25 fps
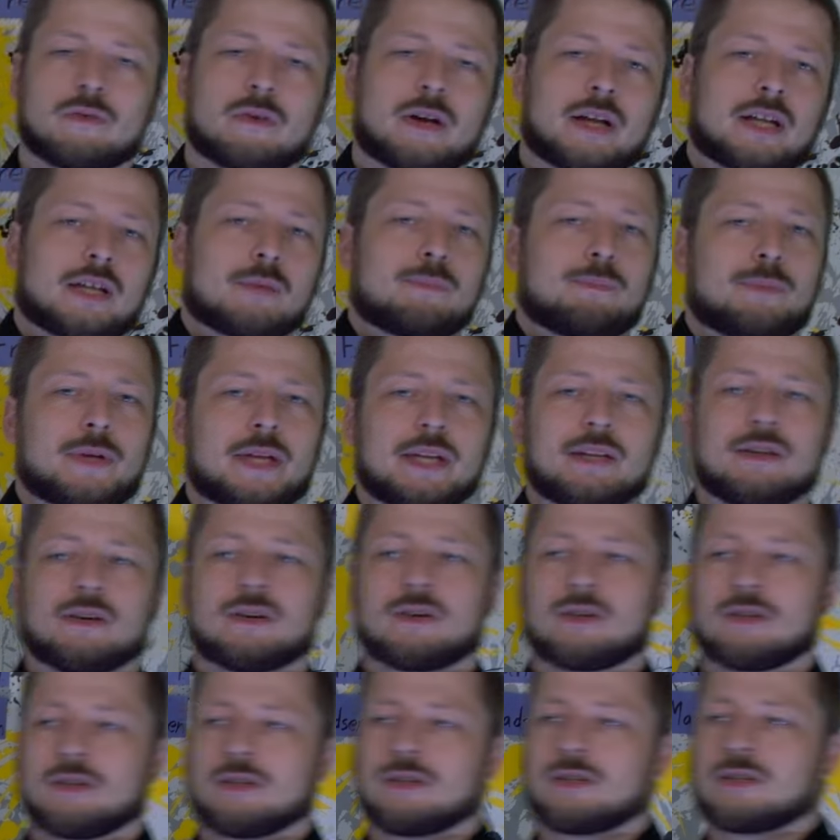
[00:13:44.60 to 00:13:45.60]
where they beat
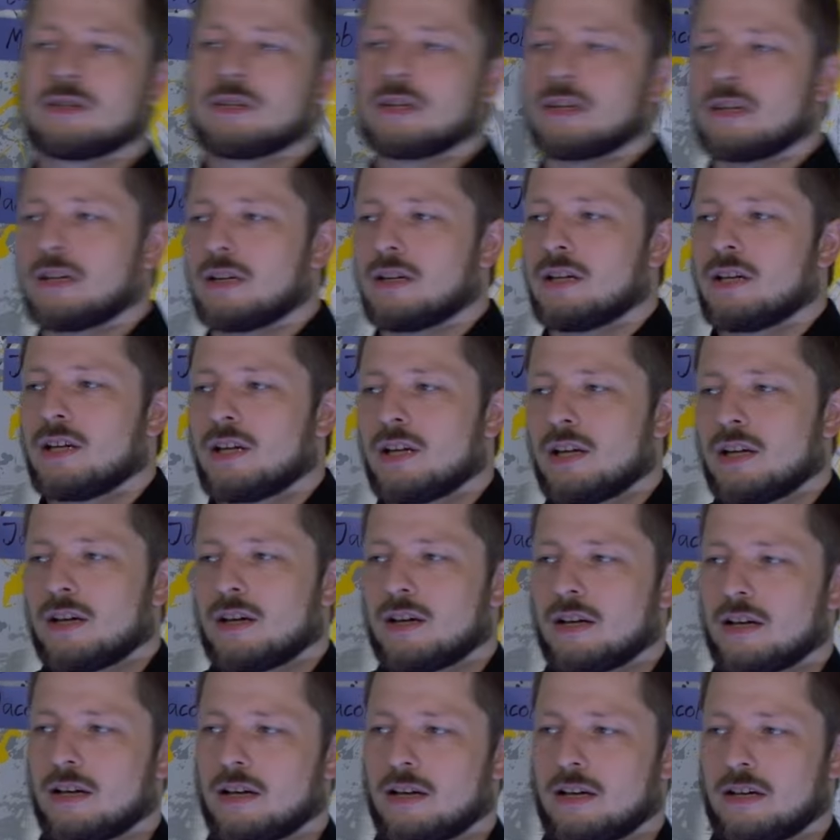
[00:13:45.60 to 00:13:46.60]
all the
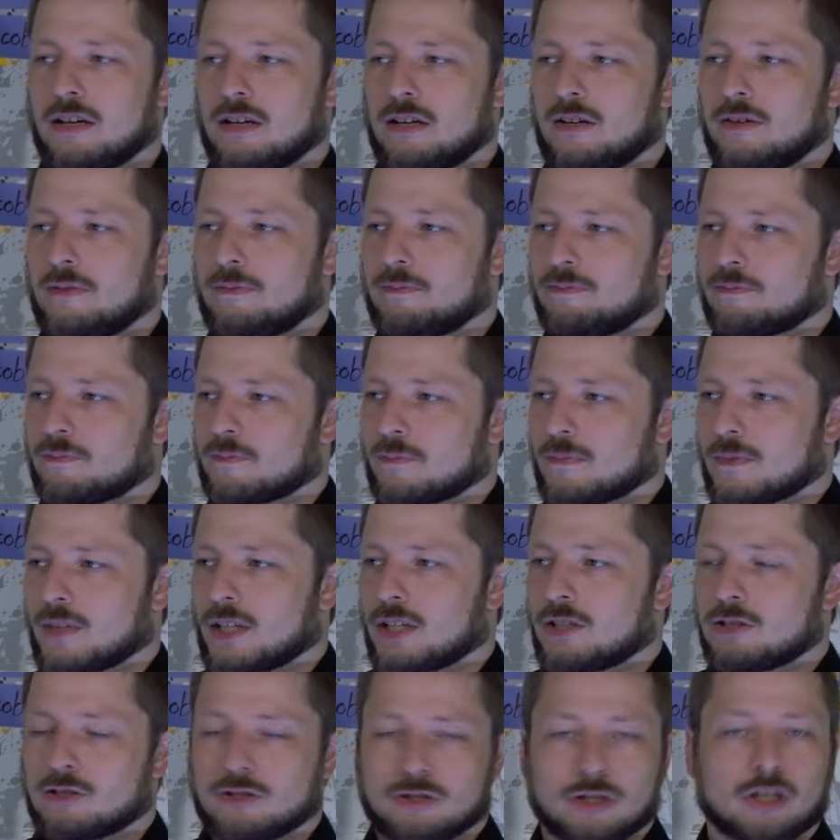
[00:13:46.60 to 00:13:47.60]

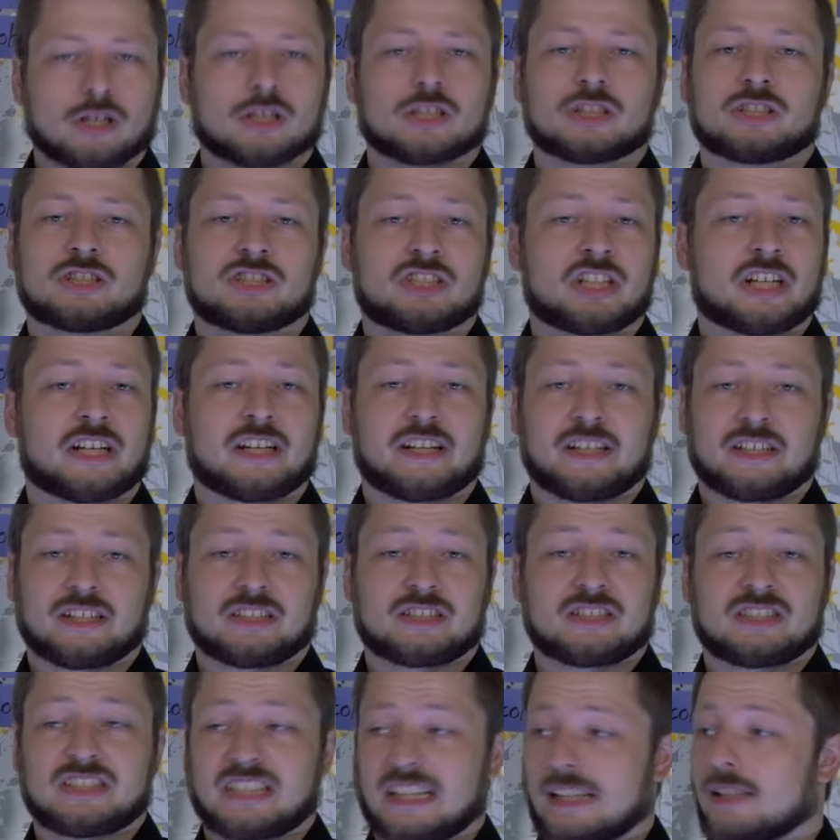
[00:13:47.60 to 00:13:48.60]
stock
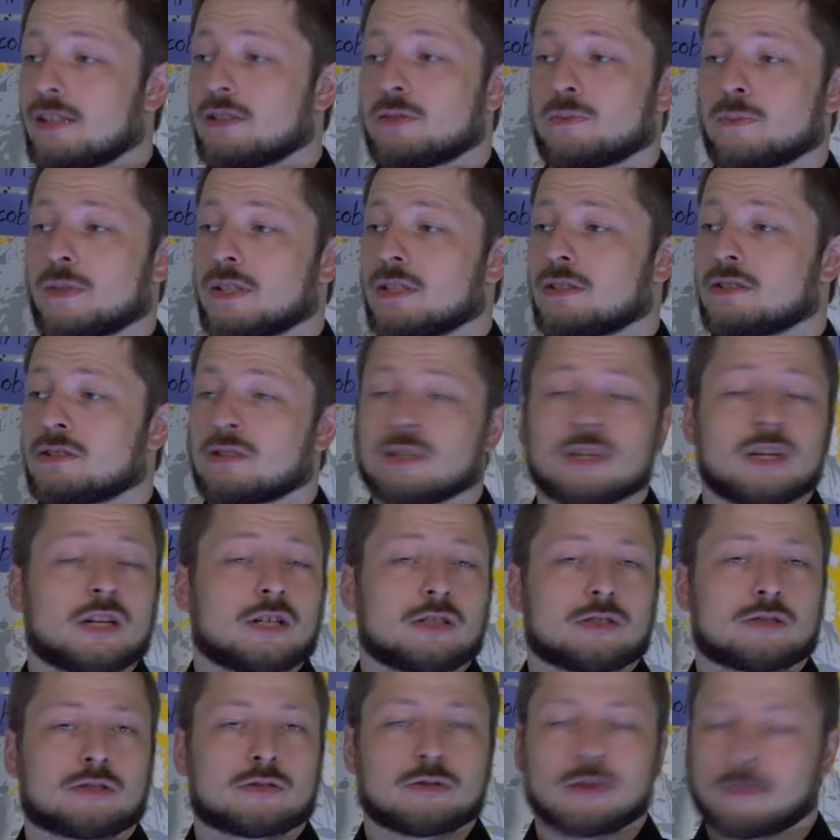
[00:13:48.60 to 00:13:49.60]
exchange salesmen
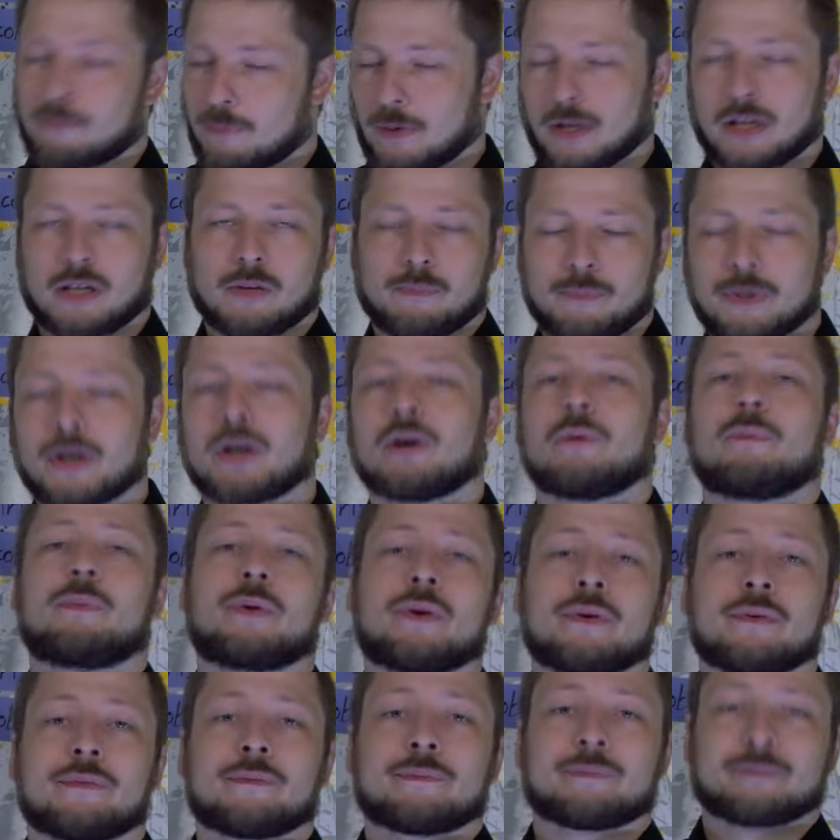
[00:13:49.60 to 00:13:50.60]
to a bloody
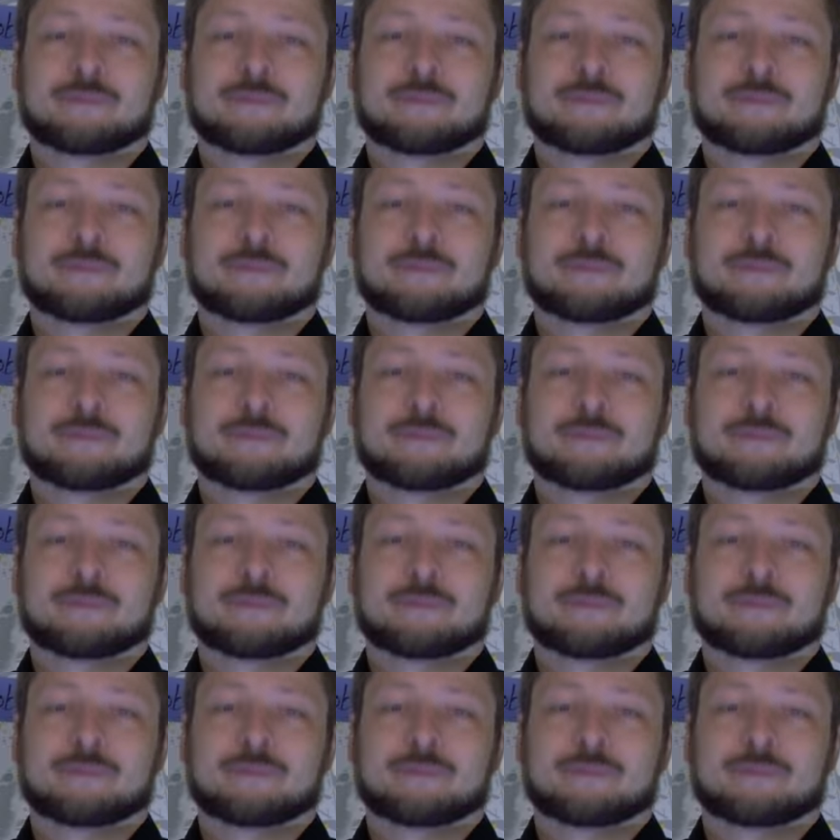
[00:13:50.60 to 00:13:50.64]
pulp.